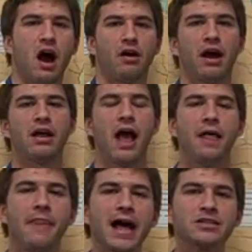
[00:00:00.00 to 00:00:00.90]
All right,
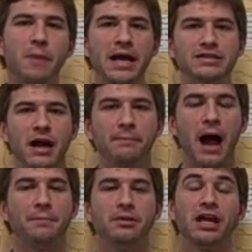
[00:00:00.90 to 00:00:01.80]
and that's based on
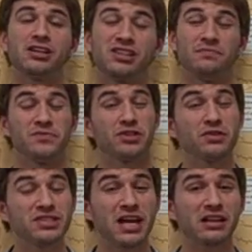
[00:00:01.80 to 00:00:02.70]
population. So
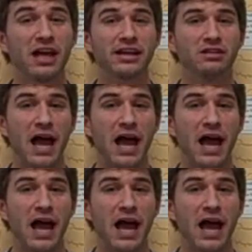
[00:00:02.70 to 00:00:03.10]
a state like